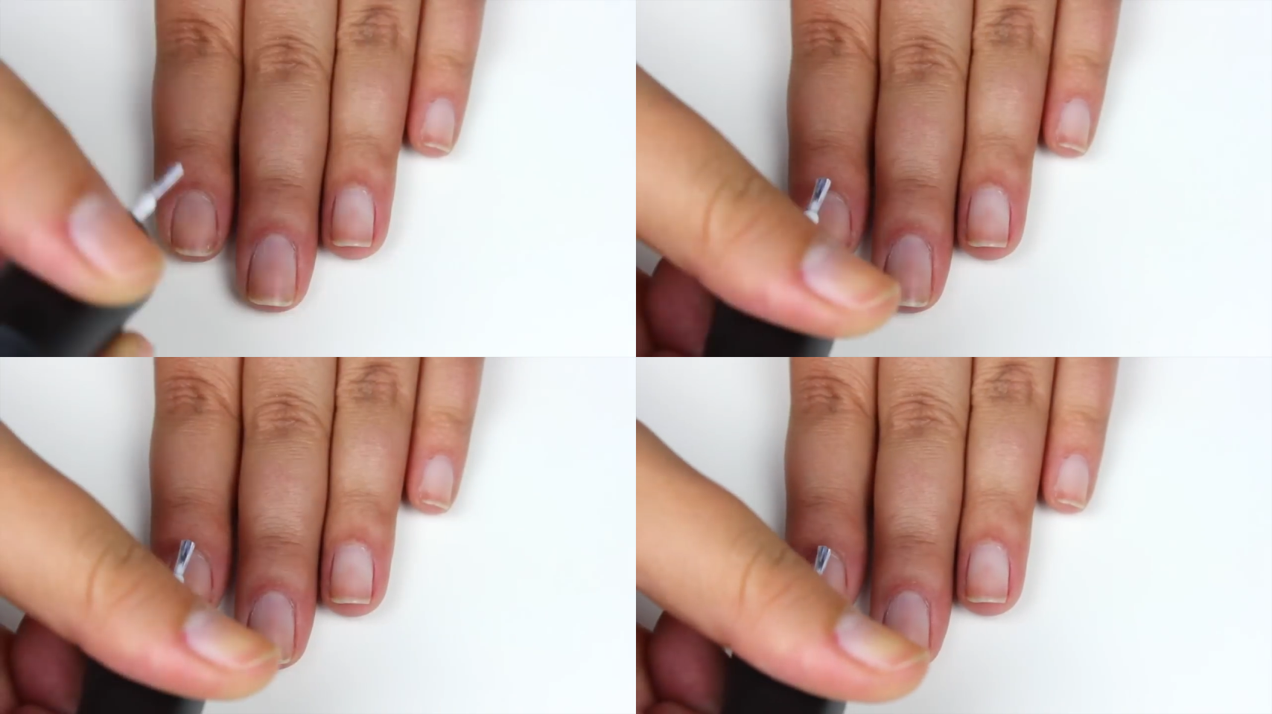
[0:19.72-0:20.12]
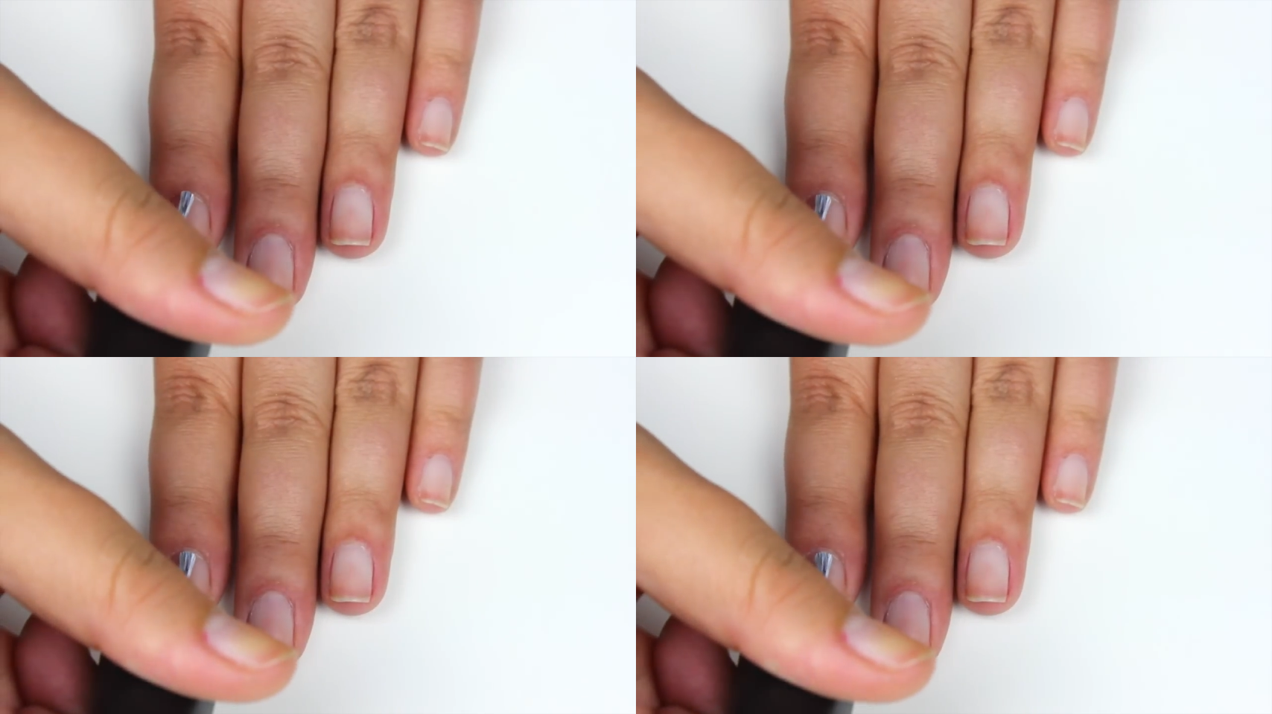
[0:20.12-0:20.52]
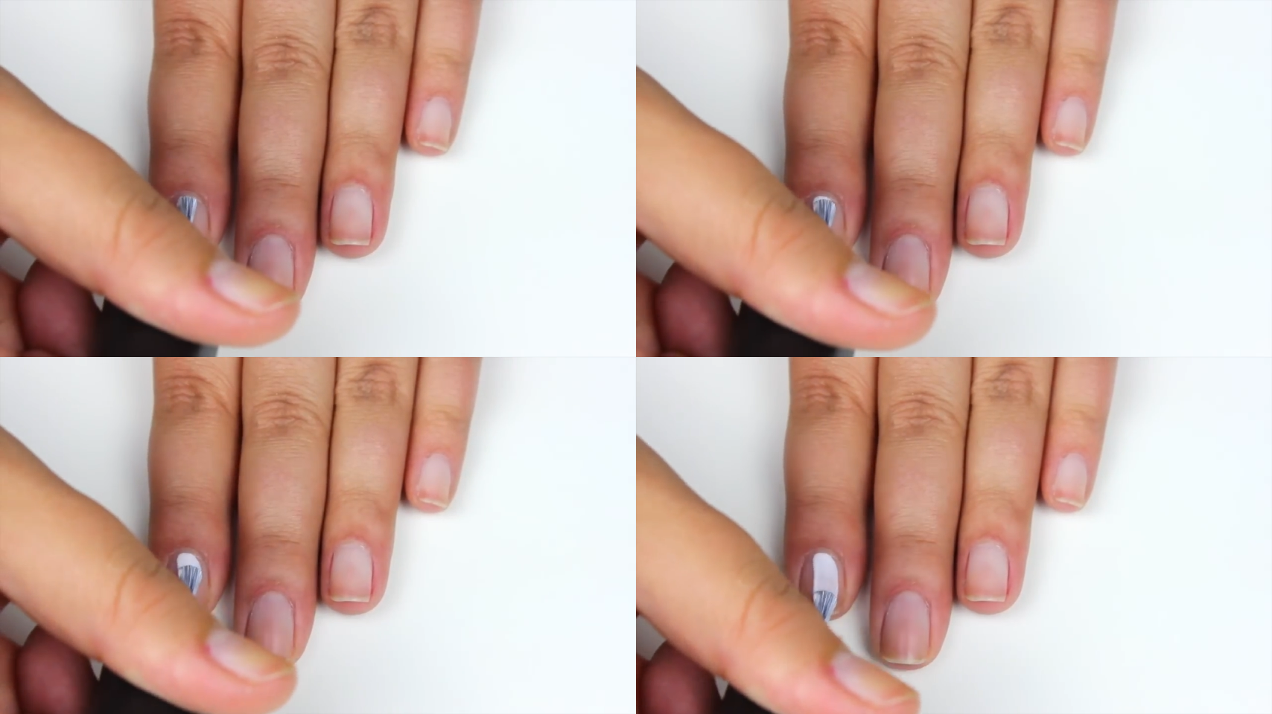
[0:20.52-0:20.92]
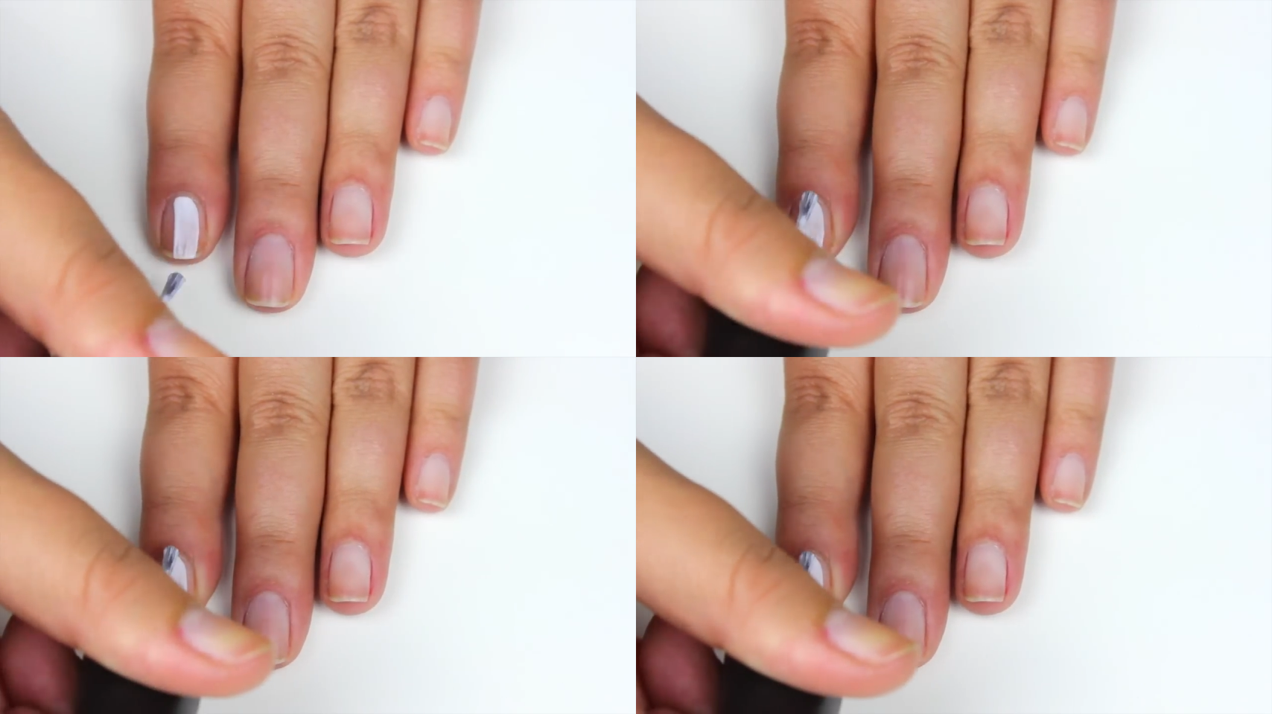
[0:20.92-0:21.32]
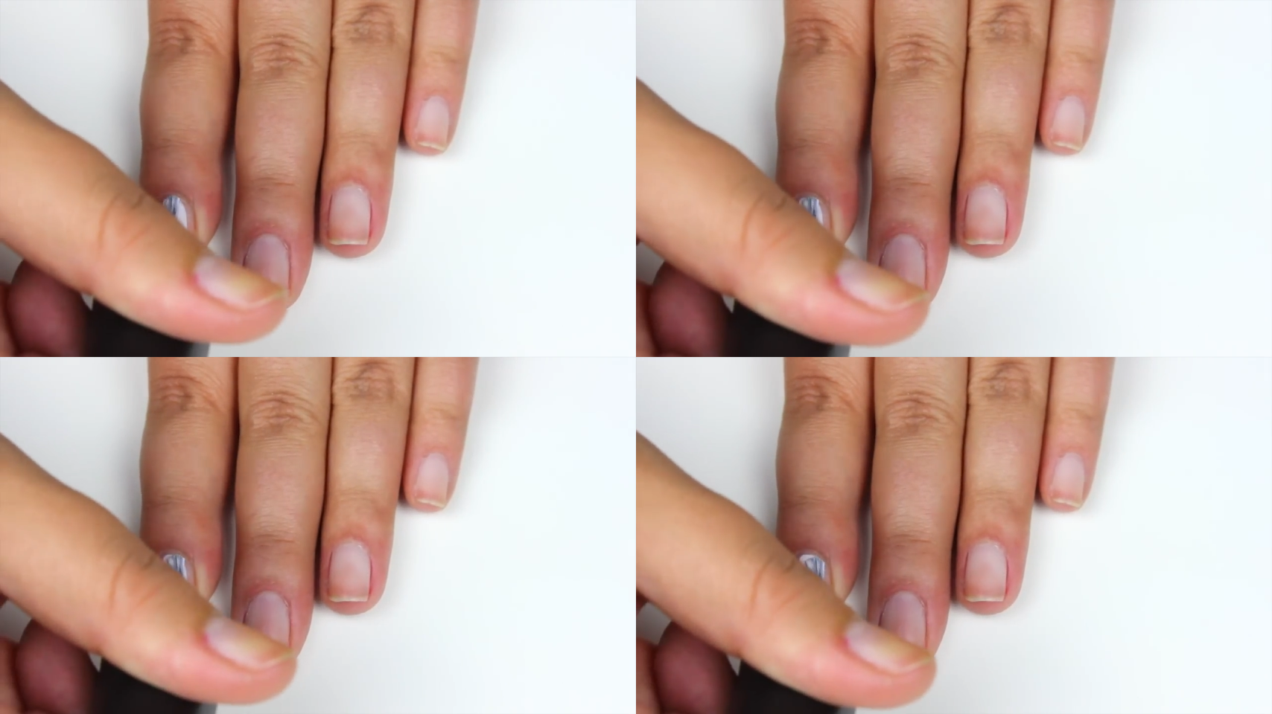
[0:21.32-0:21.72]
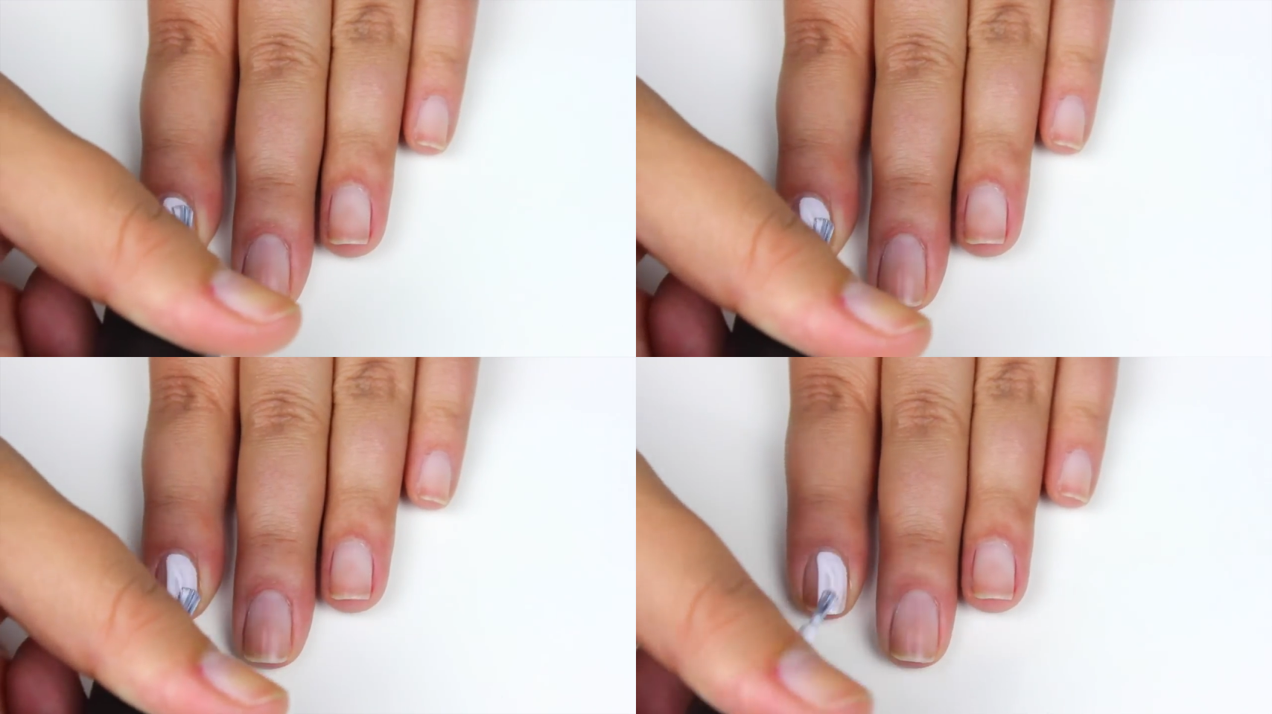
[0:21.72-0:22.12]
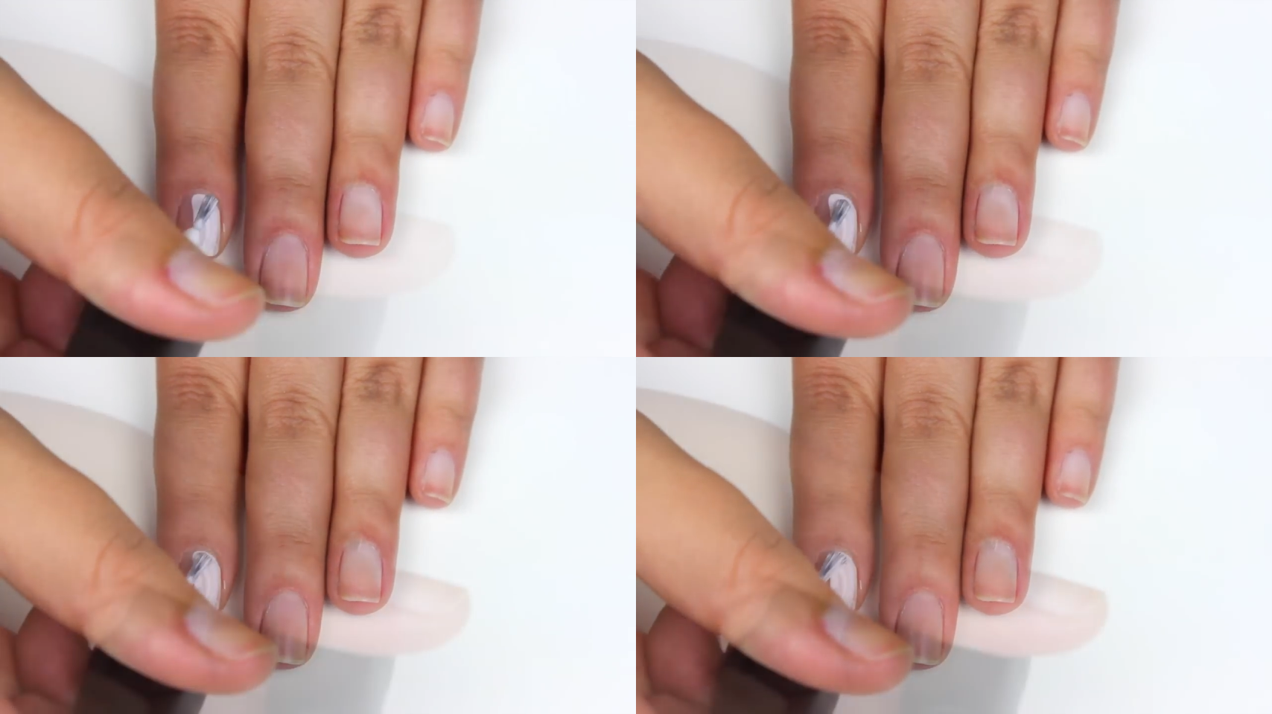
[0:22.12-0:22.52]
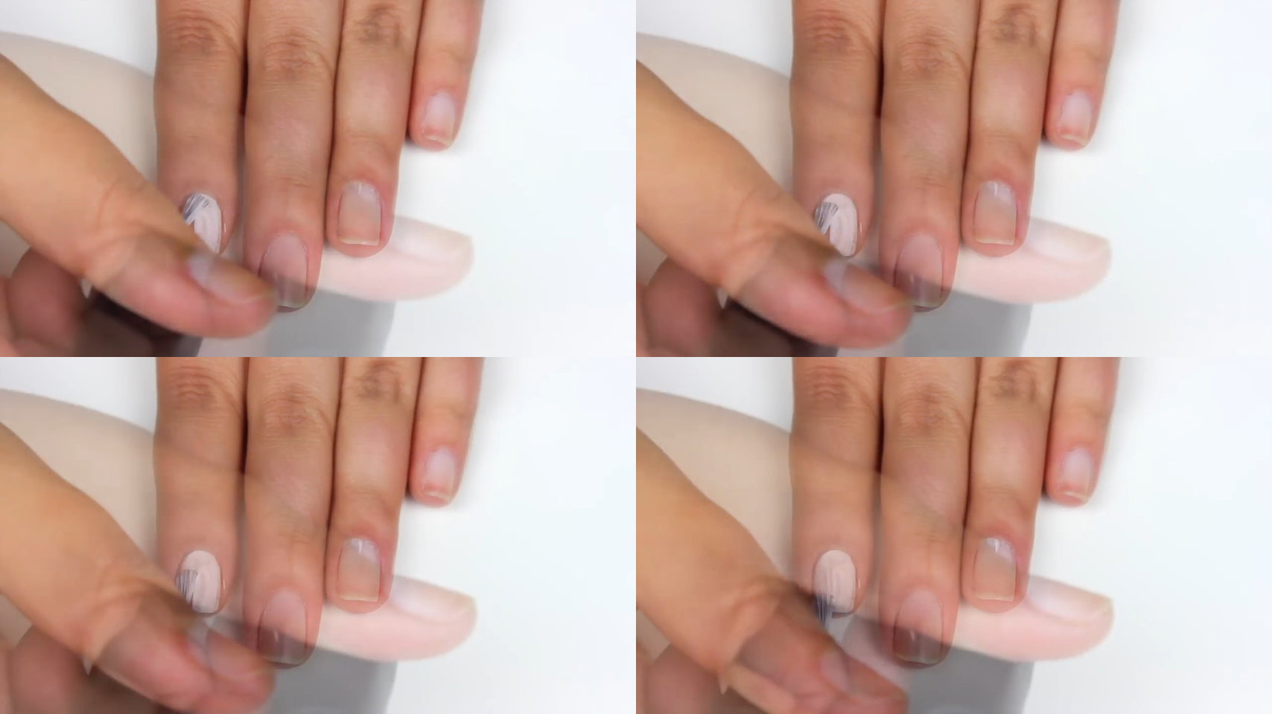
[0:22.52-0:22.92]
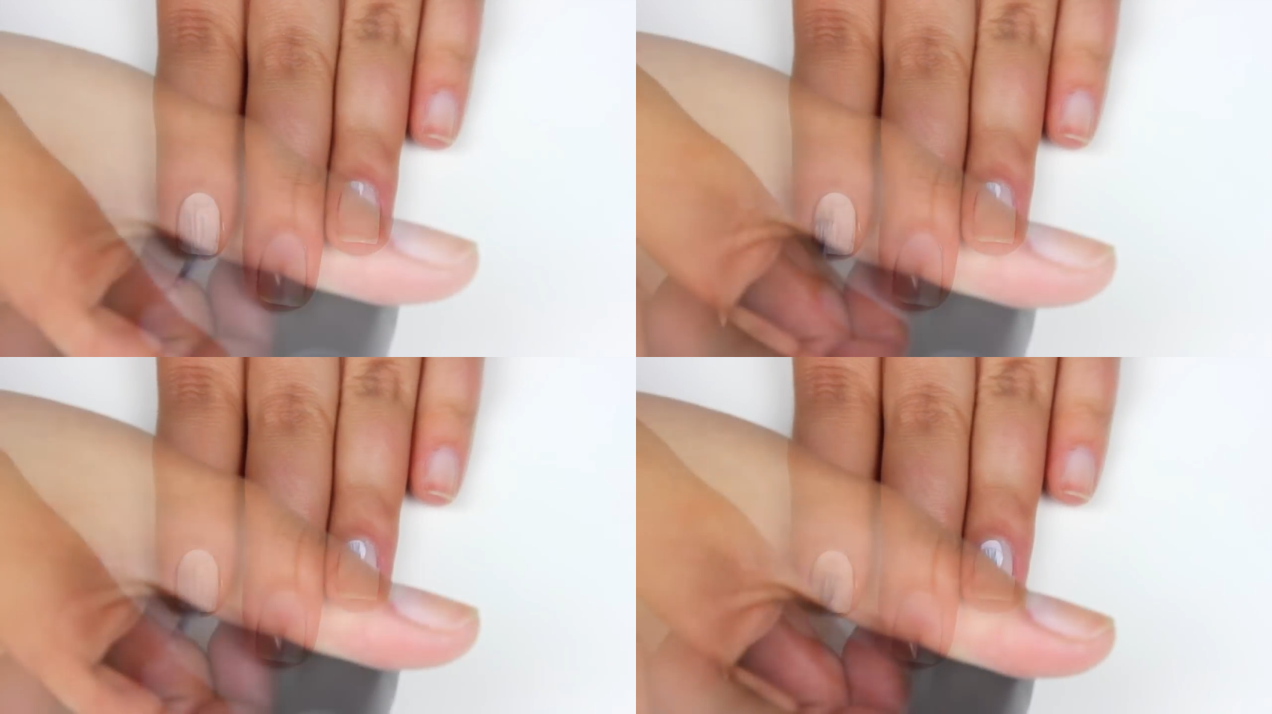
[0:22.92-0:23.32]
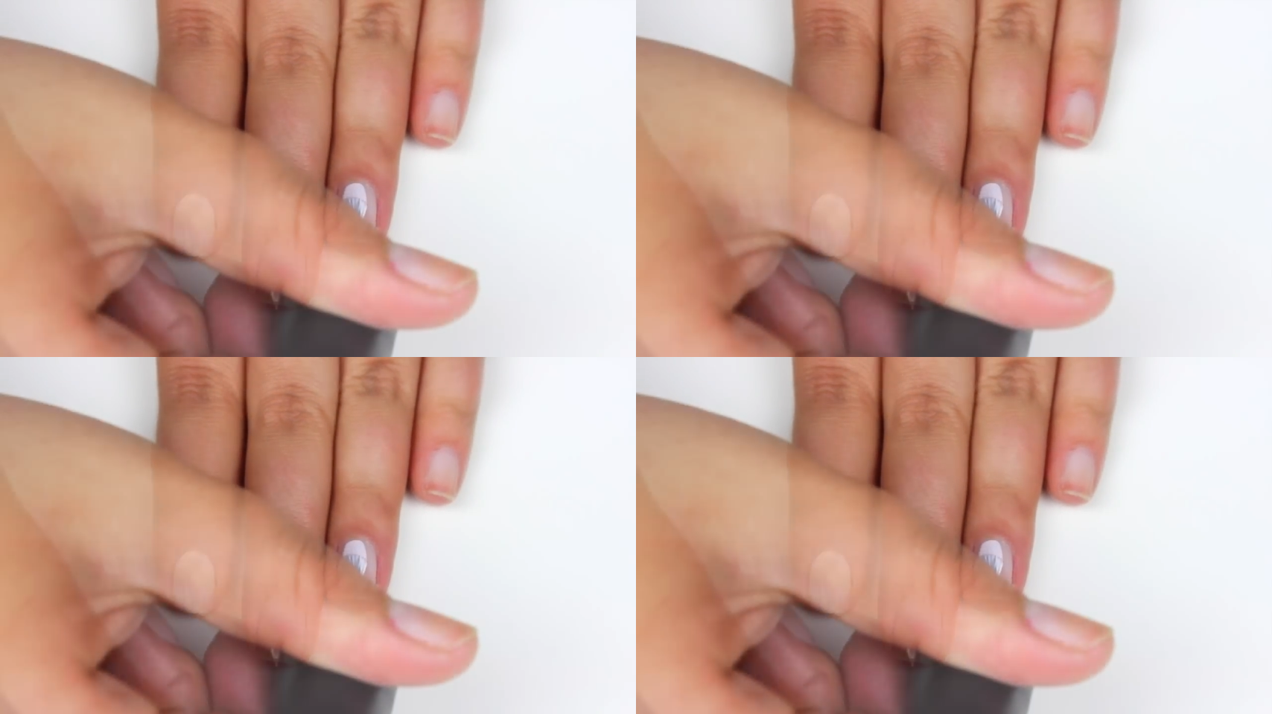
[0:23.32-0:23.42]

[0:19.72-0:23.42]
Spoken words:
[unreadable: no face in view]